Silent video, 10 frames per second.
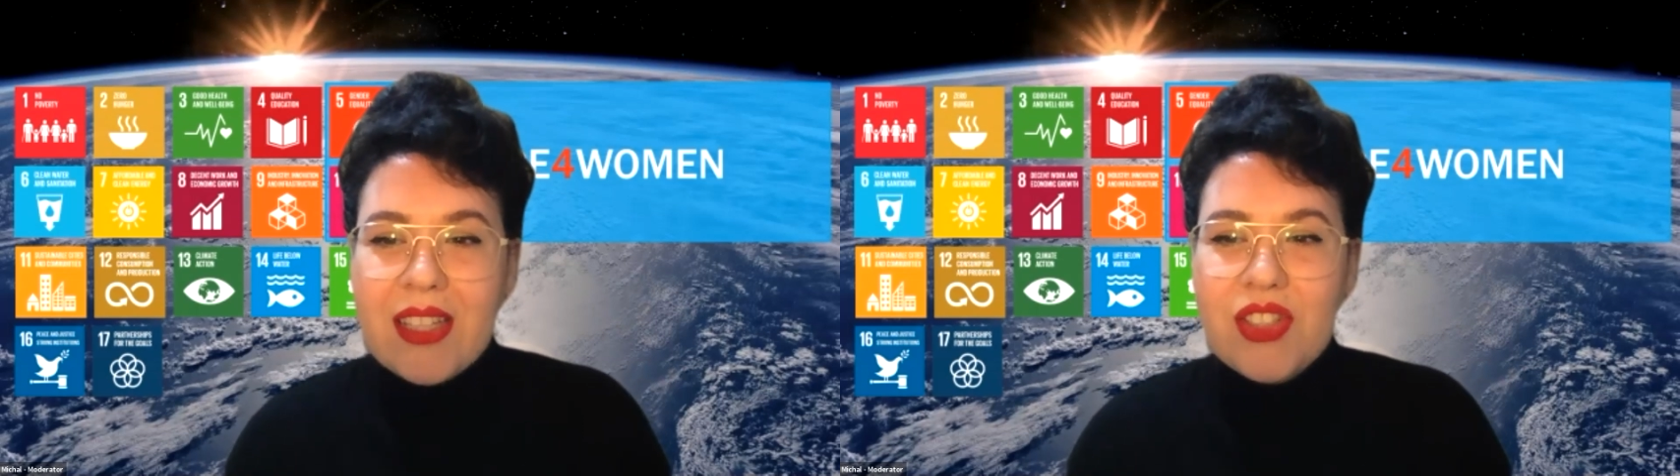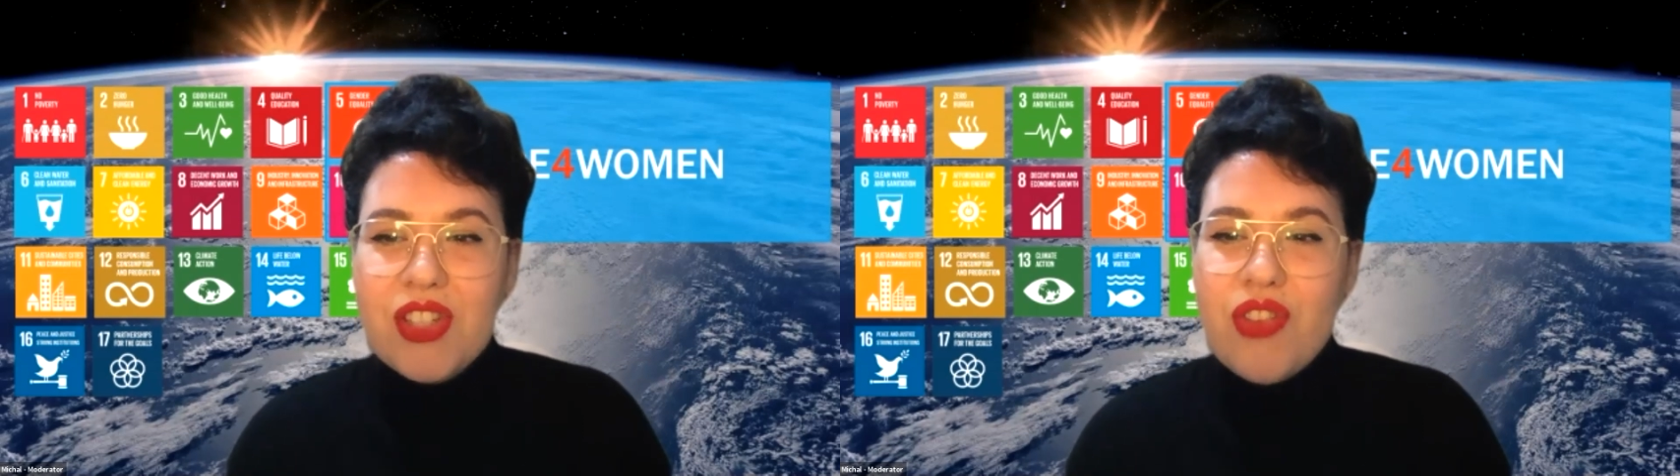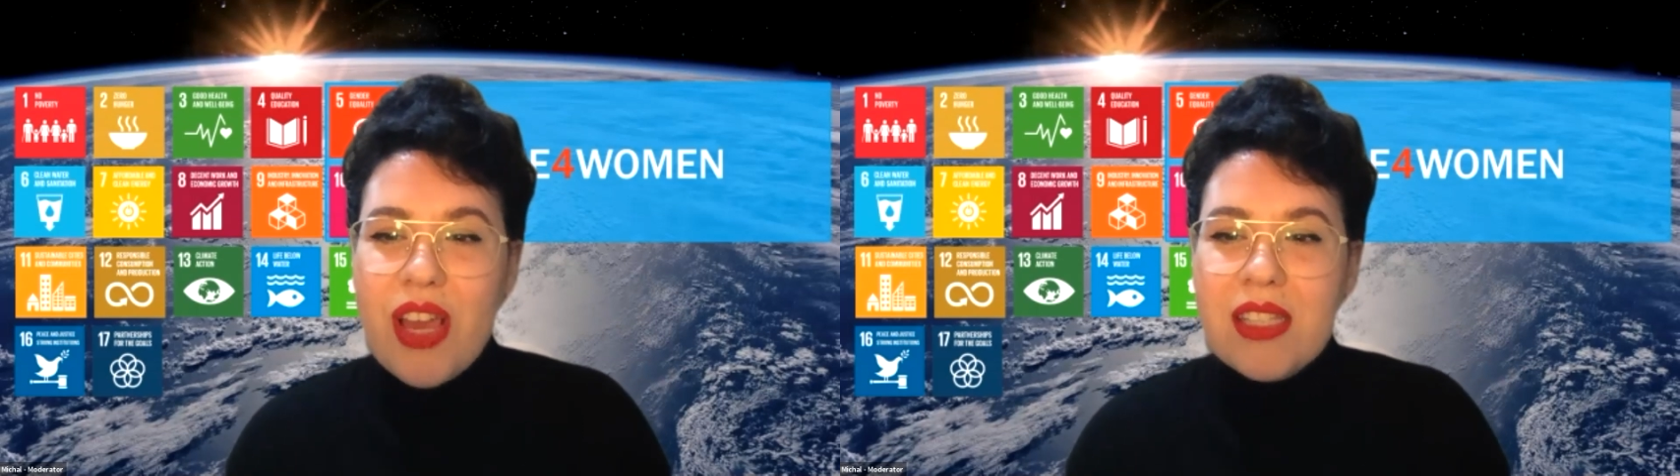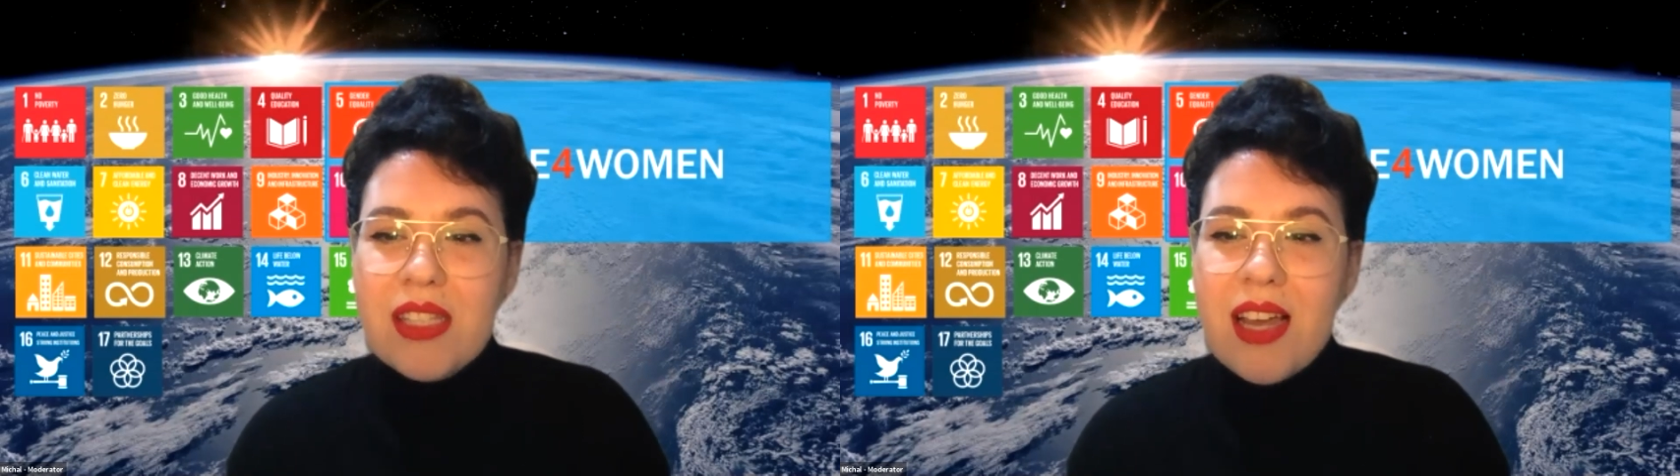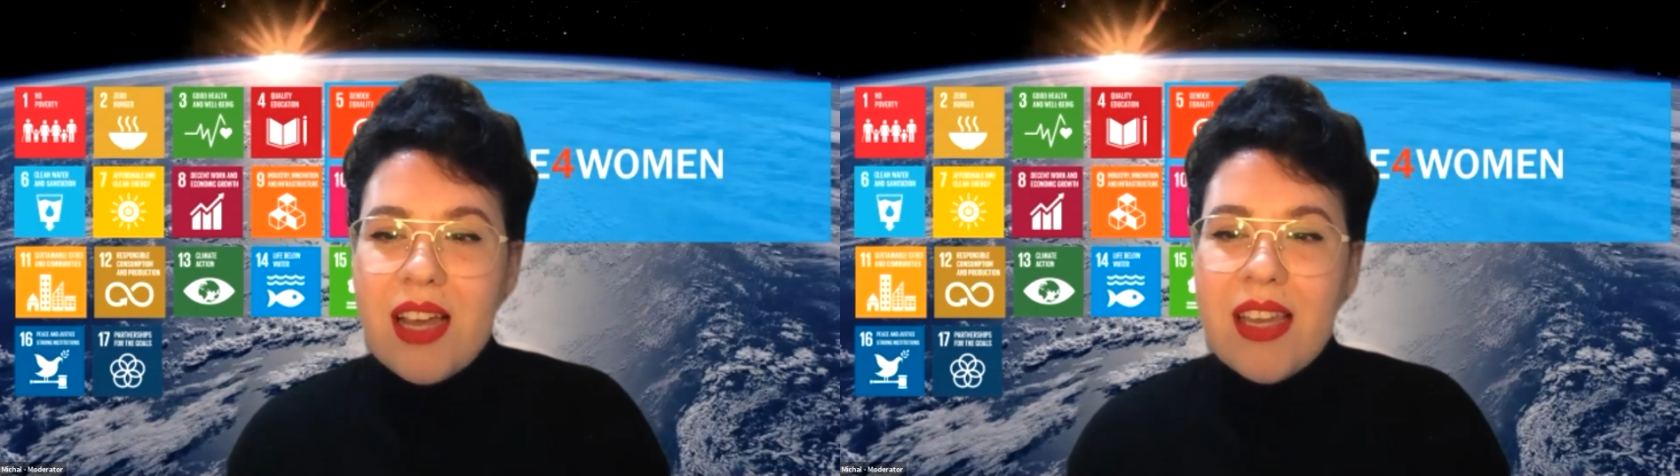She creates
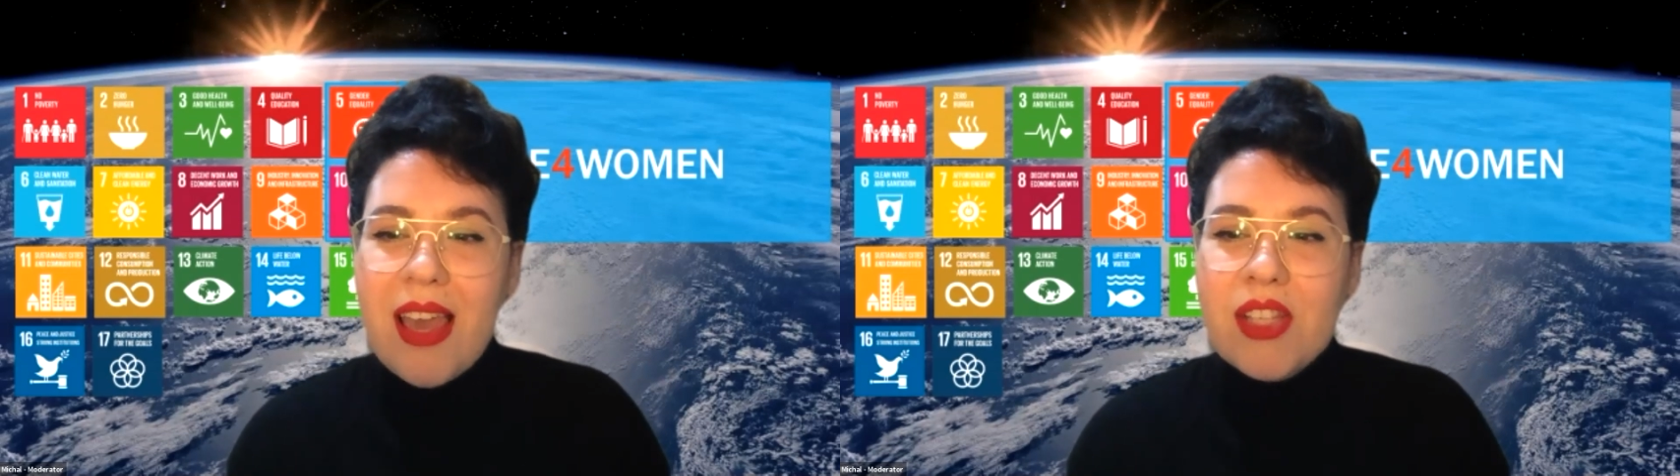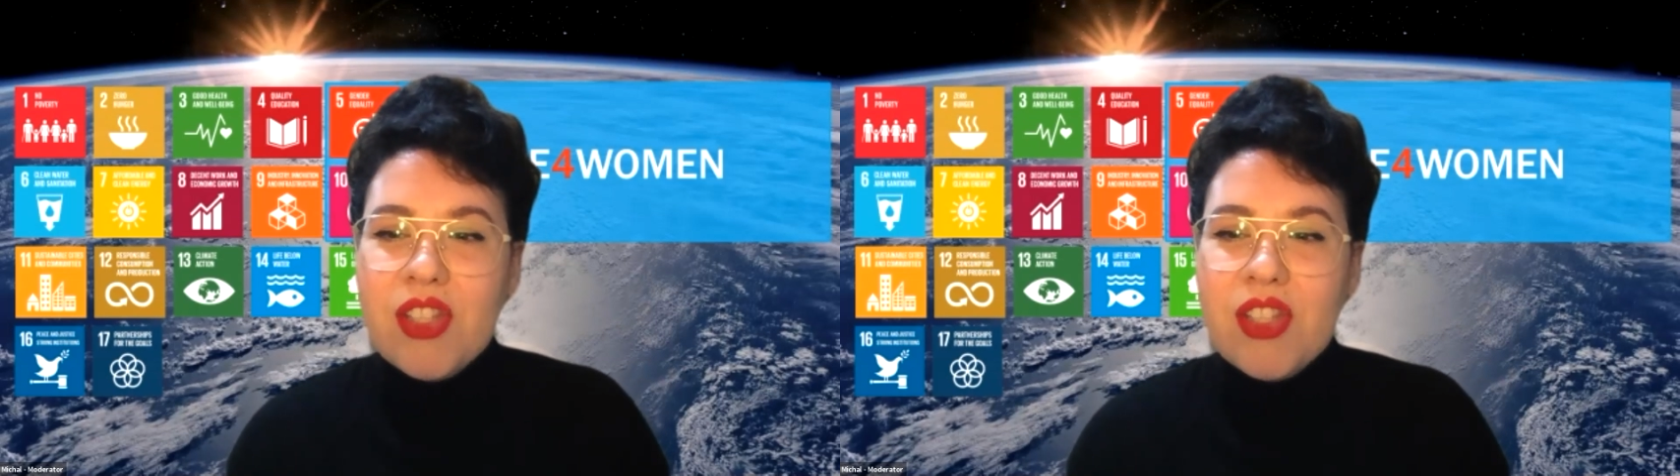cutting-edge